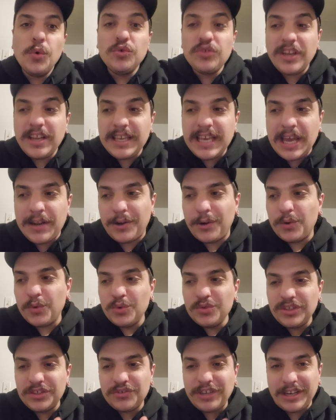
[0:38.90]
who's gonna get her,
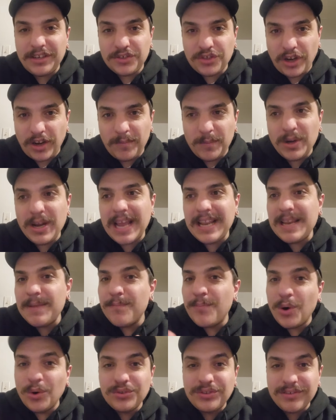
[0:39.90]
who's gonna try to charm her, and
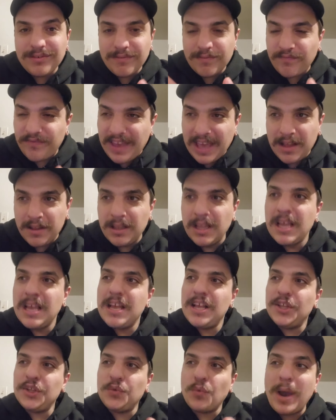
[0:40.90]
they both fail.
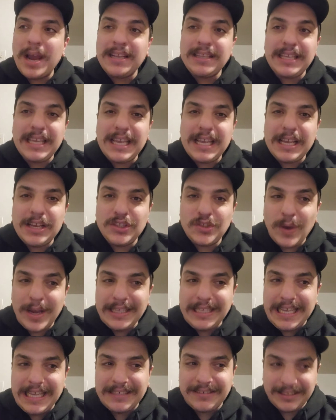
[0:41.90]
Dwight,
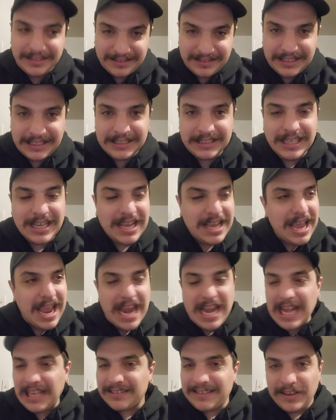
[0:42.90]
he succeed
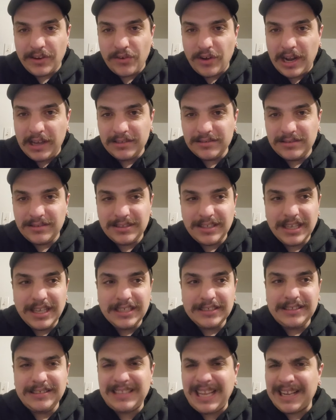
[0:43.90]
in asking her out.
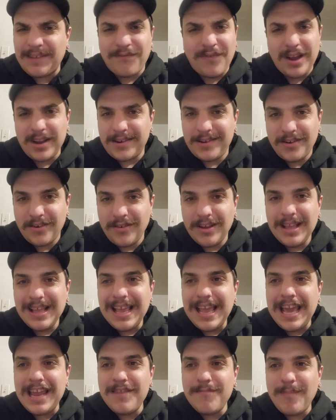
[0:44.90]
She's like, fuck no.
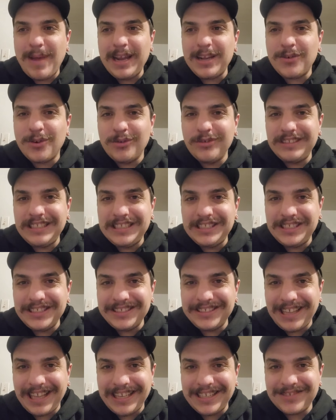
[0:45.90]
And Michael, he's
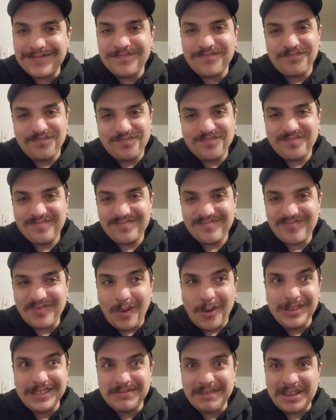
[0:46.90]
just like,
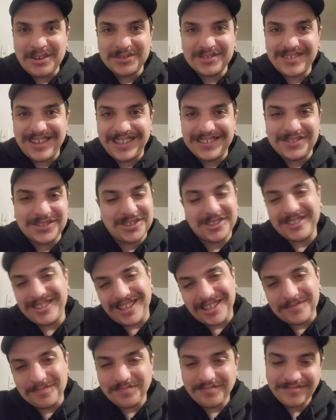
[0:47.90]
well, it's Michael Scott, so
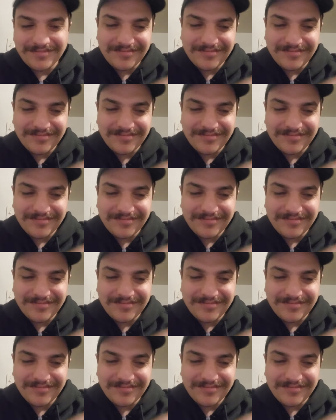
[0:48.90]
no.